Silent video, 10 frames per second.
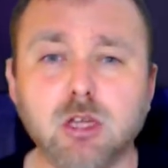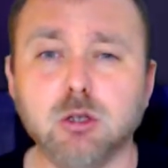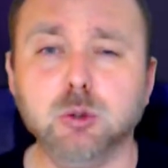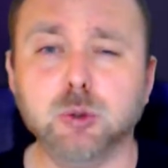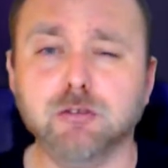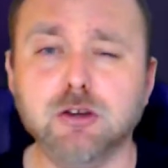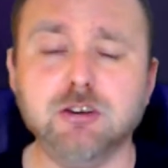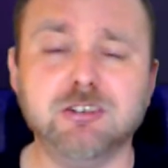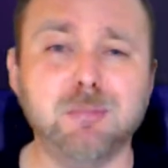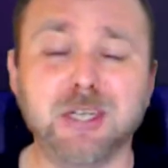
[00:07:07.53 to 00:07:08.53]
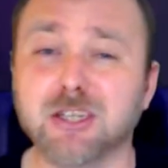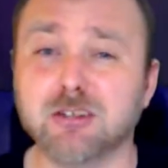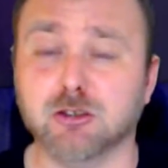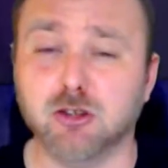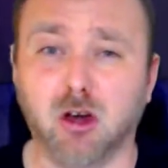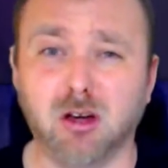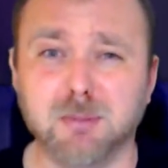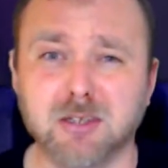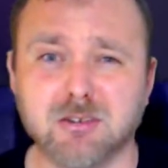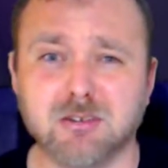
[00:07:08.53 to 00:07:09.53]
So if you're someone that doesn't talk
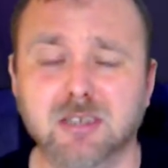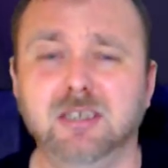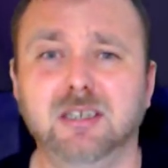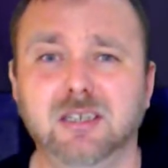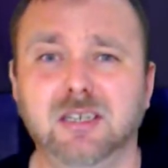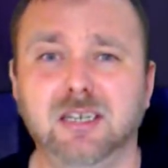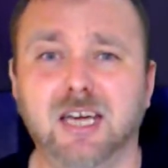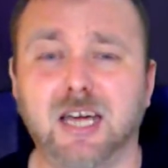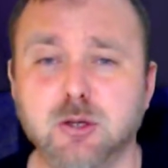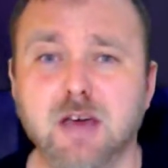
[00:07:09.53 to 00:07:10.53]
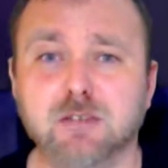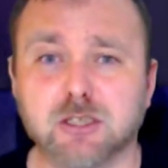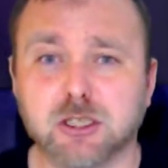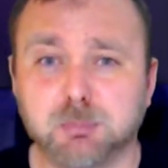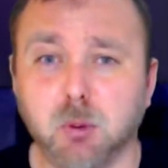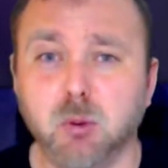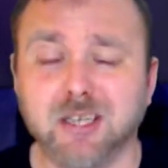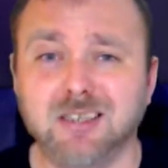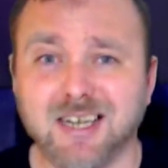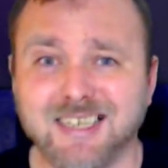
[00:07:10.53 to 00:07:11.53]
much, and you haven't
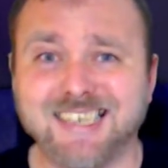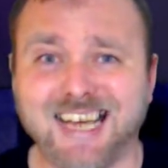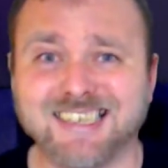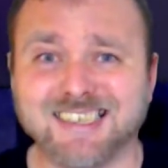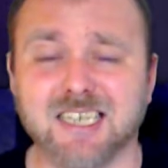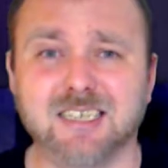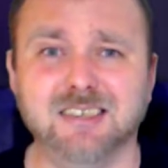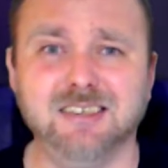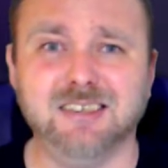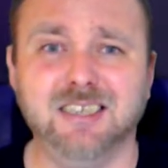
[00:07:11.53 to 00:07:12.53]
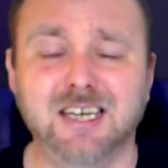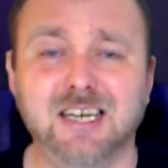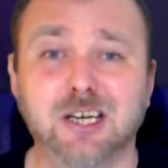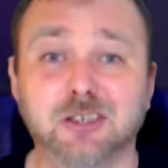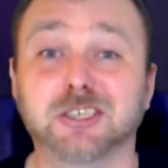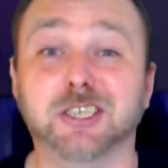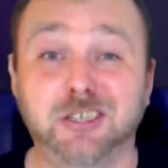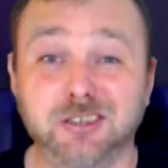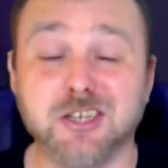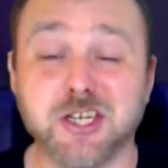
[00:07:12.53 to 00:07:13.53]
spoken in 10 seconds, there's a
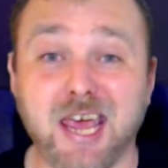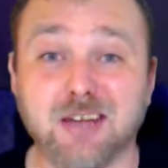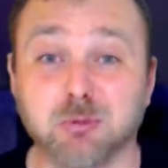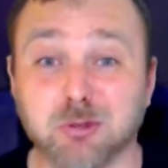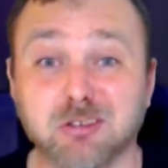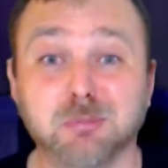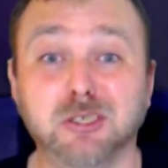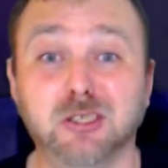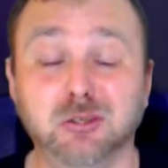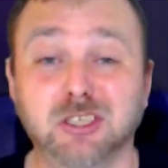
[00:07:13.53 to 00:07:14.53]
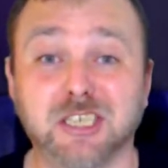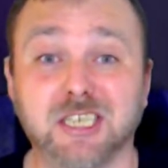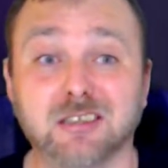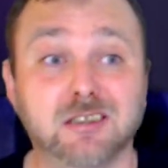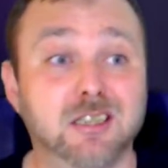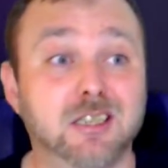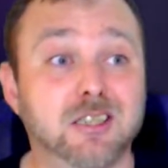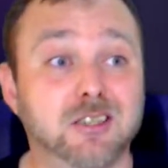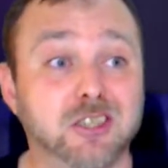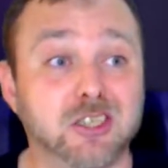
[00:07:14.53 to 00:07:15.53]
good chance when someone tunes in
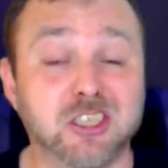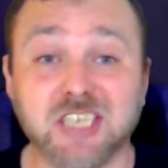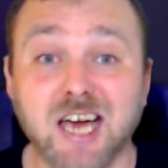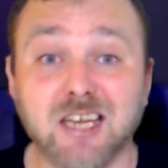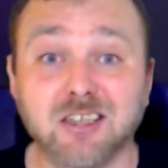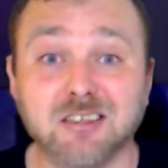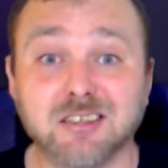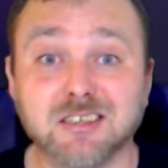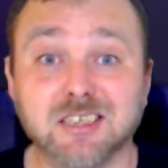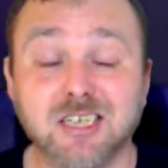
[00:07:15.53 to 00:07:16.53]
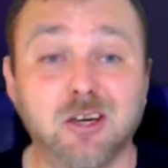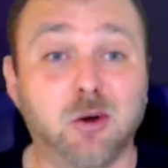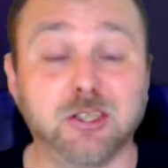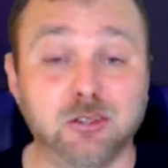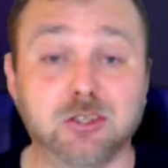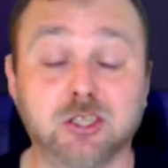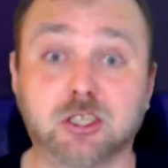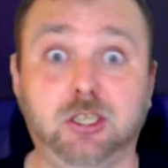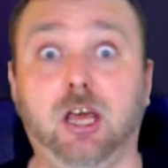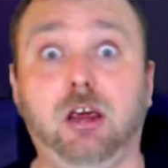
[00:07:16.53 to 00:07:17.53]
to just silence, or you just
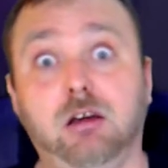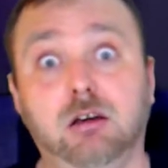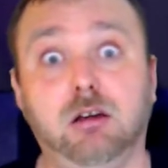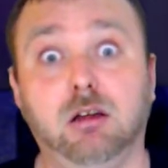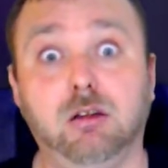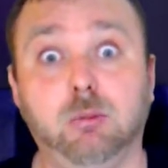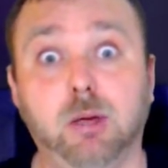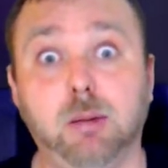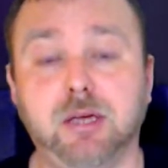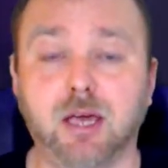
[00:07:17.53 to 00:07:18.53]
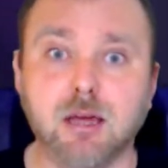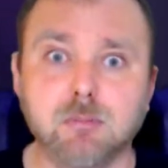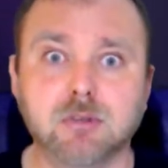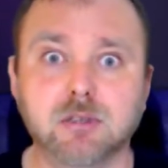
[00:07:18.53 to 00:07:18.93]
staring at the webcam,